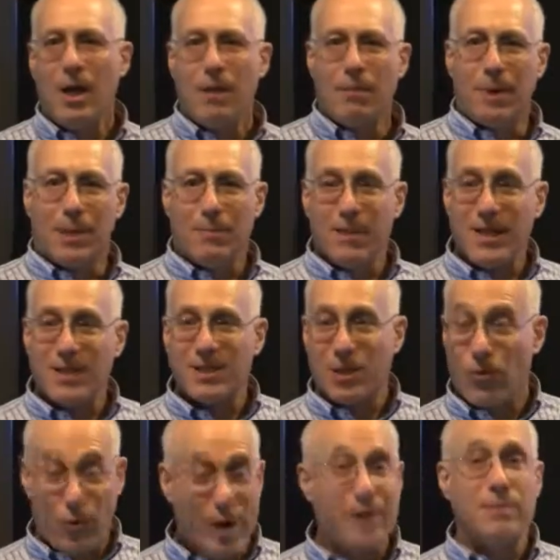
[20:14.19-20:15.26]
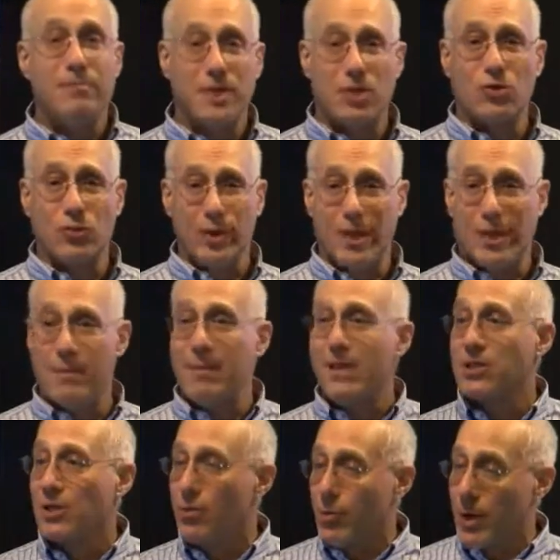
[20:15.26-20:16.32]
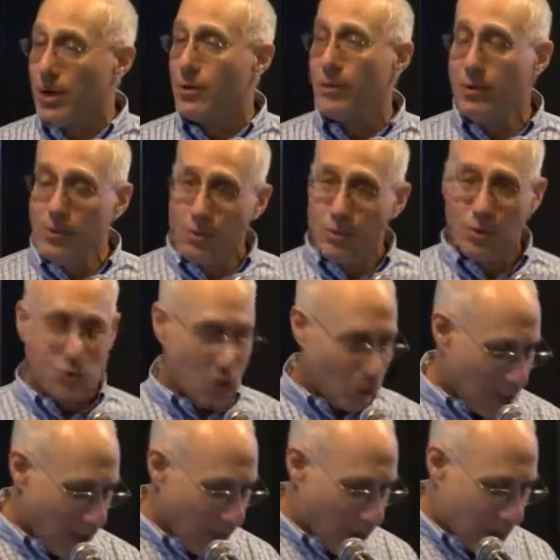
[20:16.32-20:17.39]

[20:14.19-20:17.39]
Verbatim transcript: But it makes a great mystery. It makes a great news story.